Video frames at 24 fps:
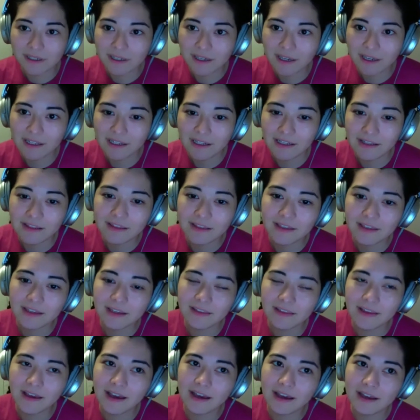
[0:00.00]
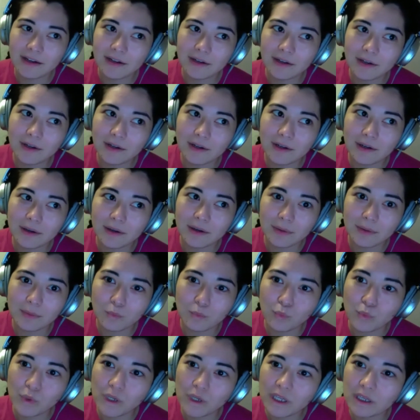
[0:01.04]
And I think that
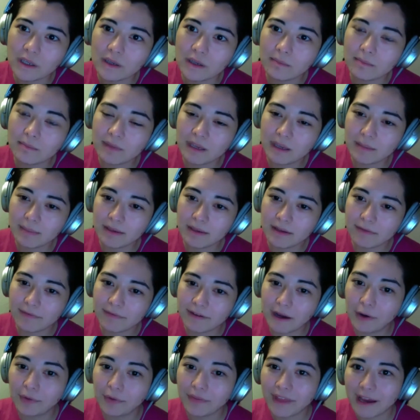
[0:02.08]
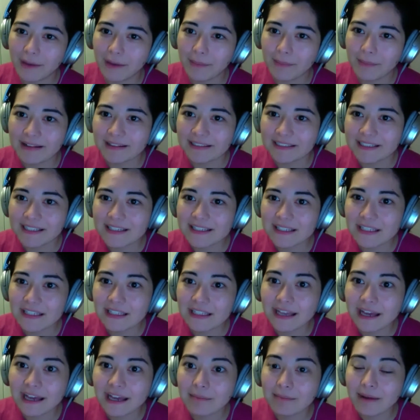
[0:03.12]
we maybe found that balance, and
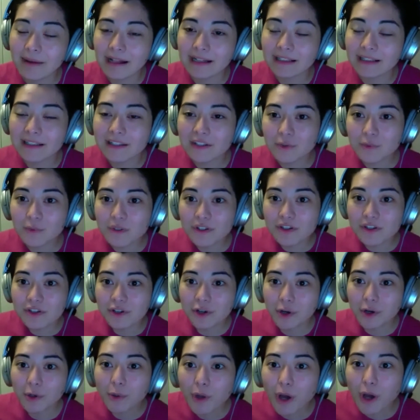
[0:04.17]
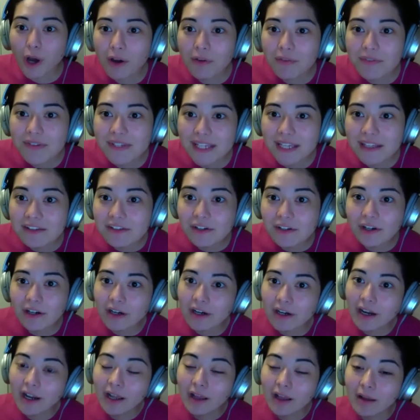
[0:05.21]
then that balance was thrown off
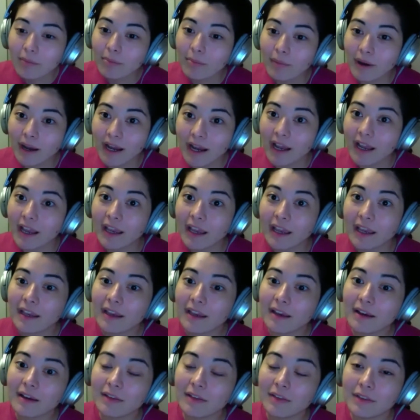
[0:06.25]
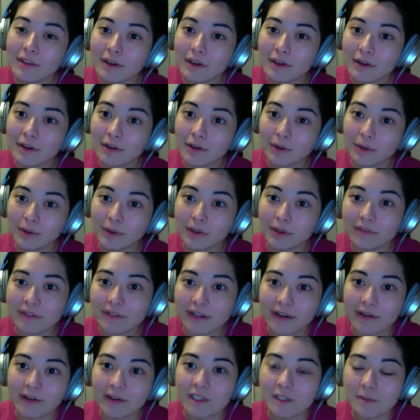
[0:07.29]
center by the
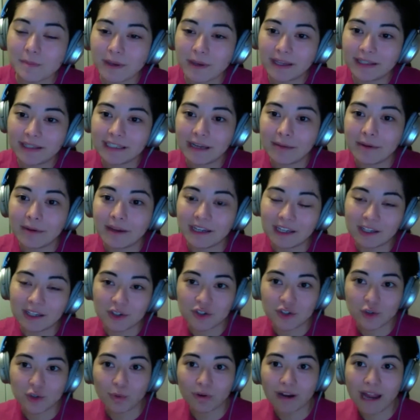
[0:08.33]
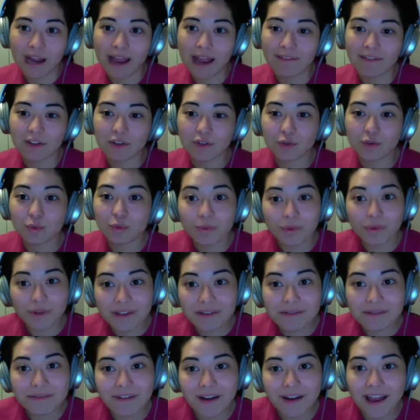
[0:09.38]
coronavirus pandemic. And so we're having to
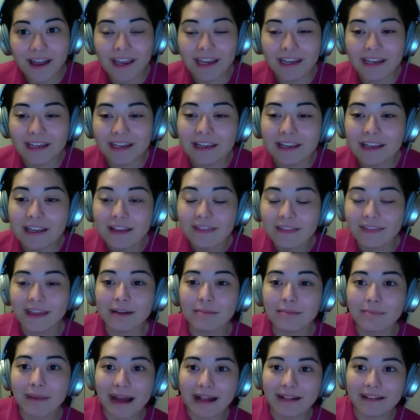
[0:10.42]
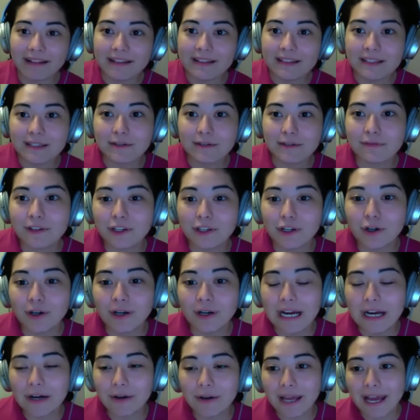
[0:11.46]
re-find that balance and figure
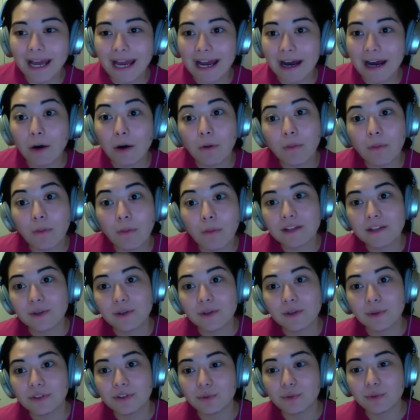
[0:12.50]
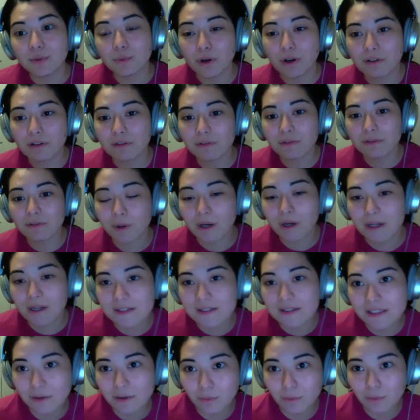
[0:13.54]
out how that's going to work for
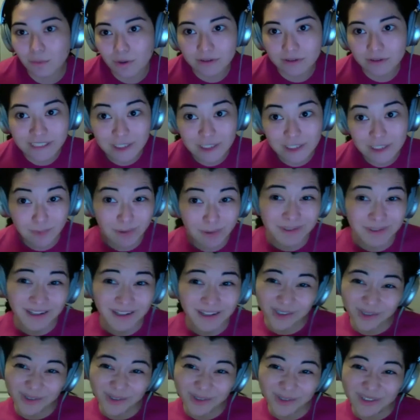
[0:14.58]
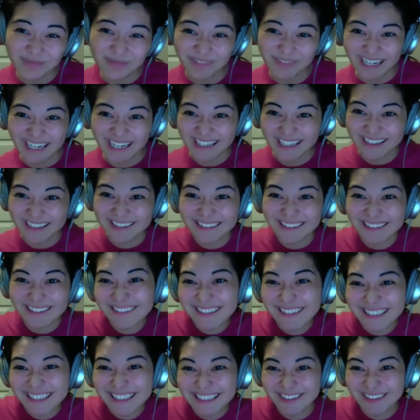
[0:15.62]
us in a world that's probably not going back to the
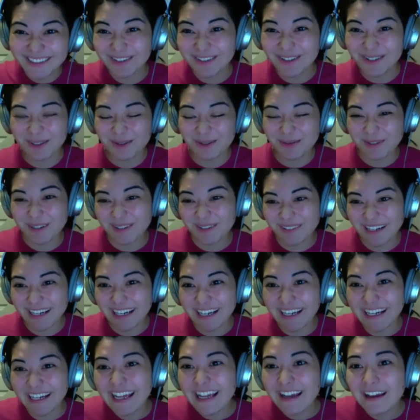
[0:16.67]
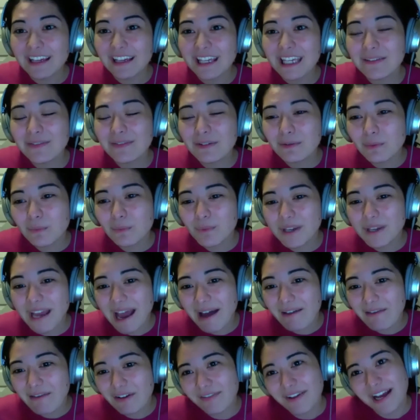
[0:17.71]
way it used to be, right? Even when we
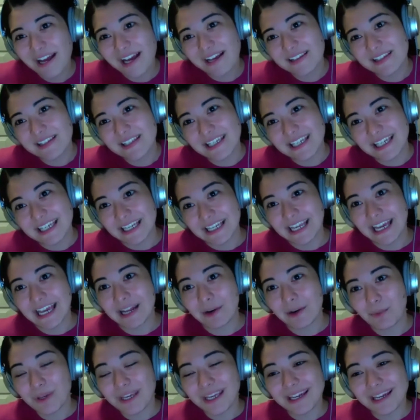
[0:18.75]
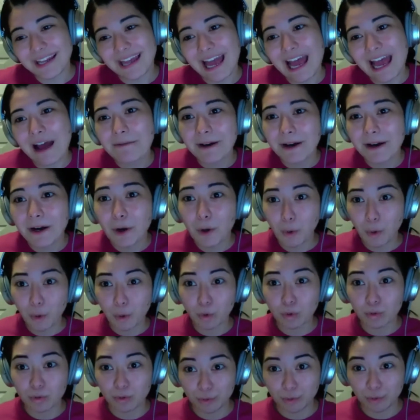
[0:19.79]
have a vaccine and we can have our
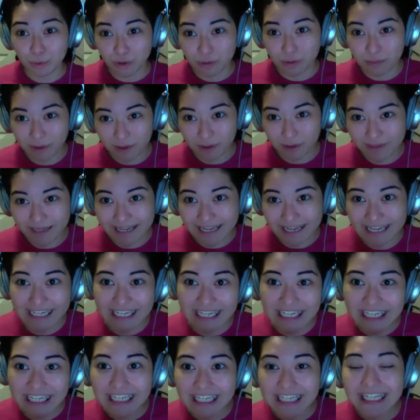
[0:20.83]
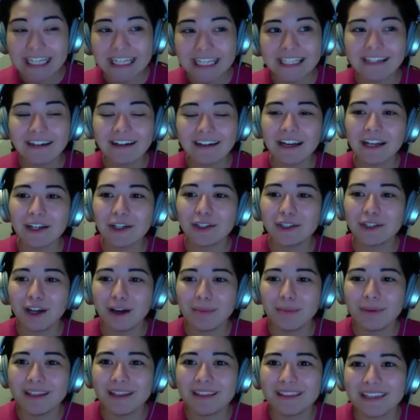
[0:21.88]
old normal back, there are
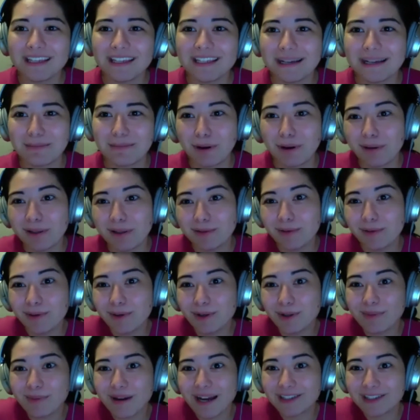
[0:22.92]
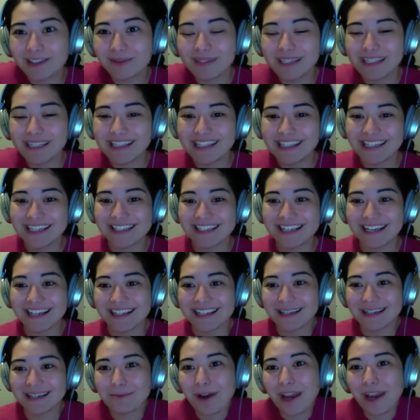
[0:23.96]
economic things that probably won't go back to being the exact
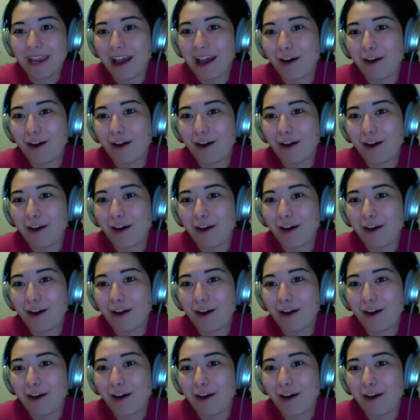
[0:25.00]
same way.